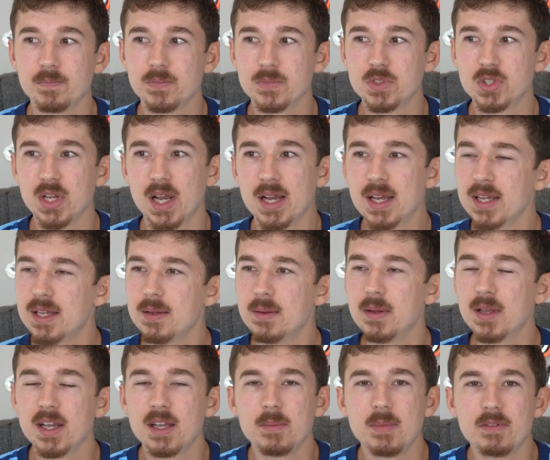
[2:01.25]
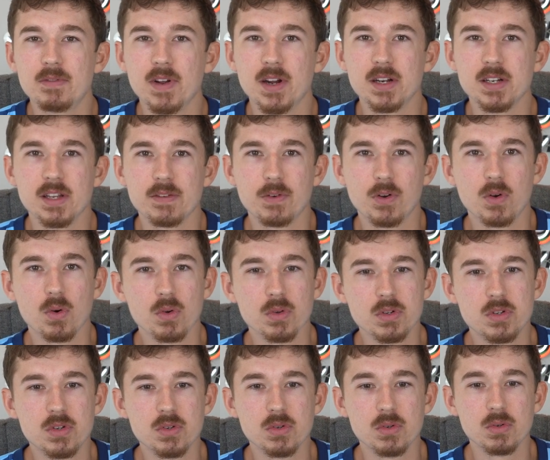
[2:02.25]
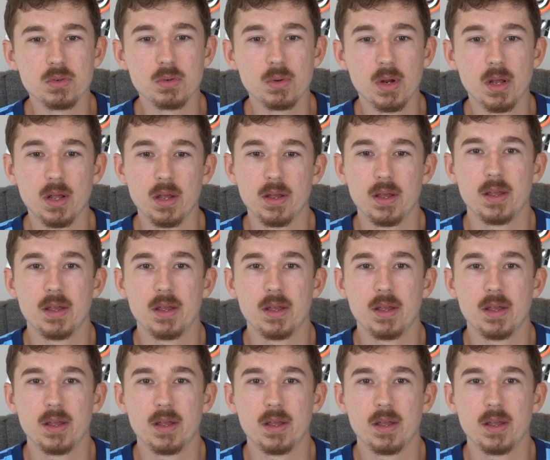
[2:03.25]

It can be very difficult to